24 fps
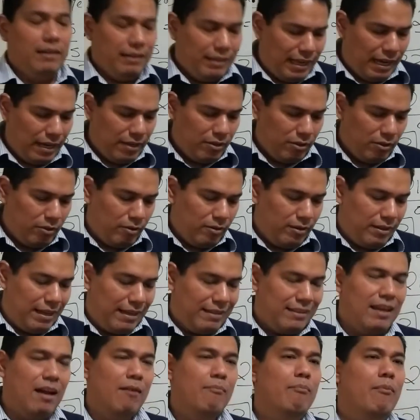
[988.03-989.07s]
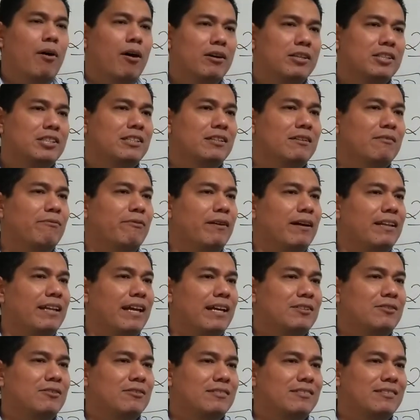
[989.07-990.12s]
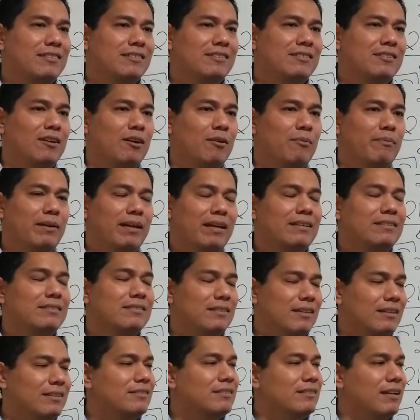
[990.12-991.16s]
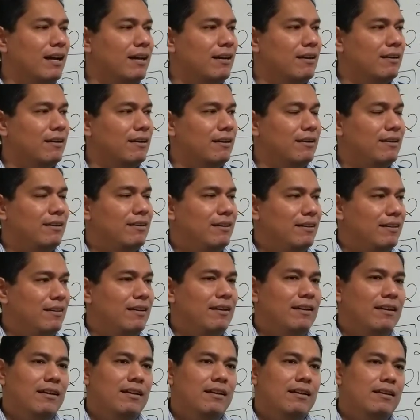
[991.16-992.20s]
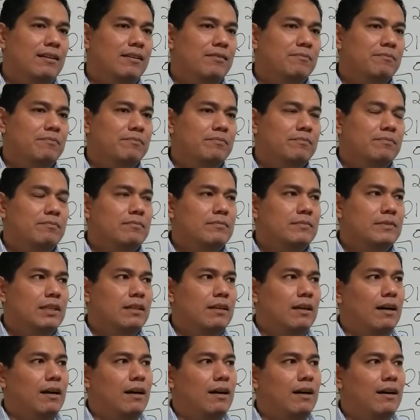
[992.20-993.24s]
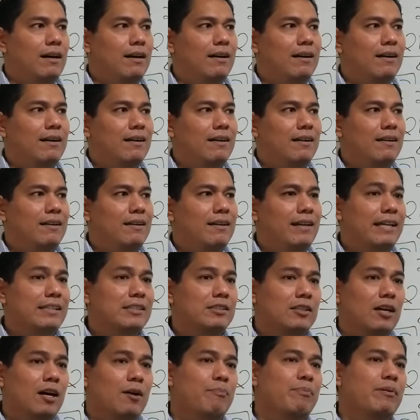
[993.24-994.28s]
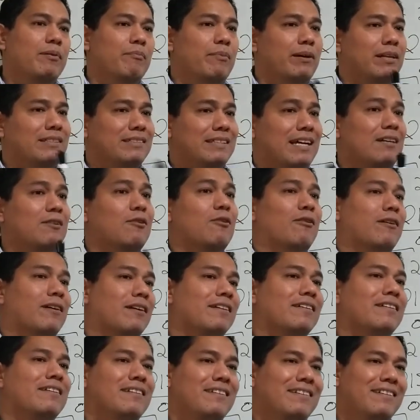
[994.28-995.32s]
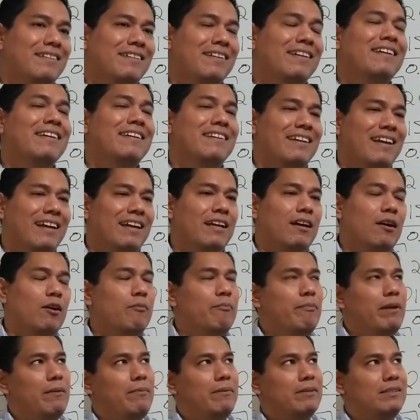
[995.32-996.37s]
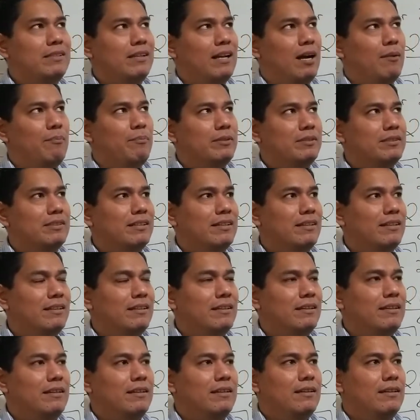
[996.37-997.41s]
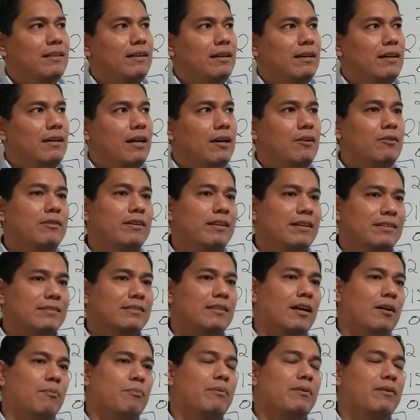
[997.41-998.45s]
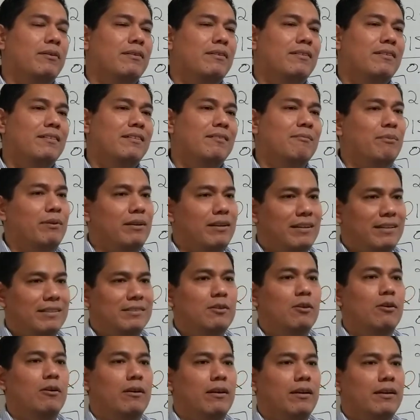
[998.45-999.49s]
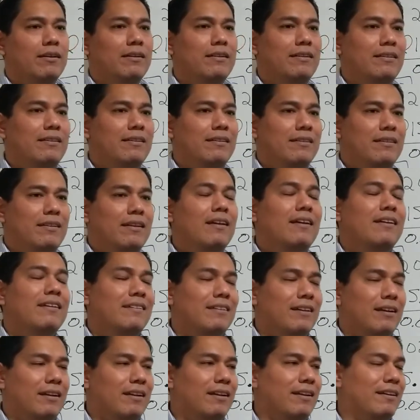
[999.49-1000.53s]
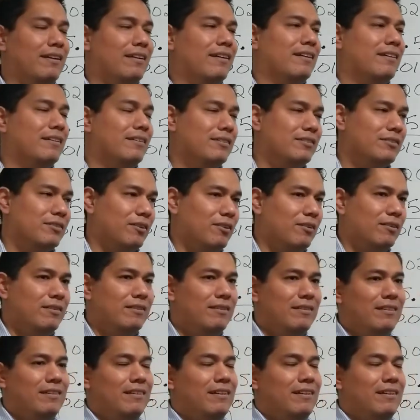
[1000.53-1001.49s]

Yeah, you know that that Martian financial system. It's it's got a. Did they get it up and going? Uh, it's up, but it's not going. It's not going. Okay. Yeah, or maybe it's the opposite. I don't think it's up, but it is going. Okay. Yeah. It's on so, the way.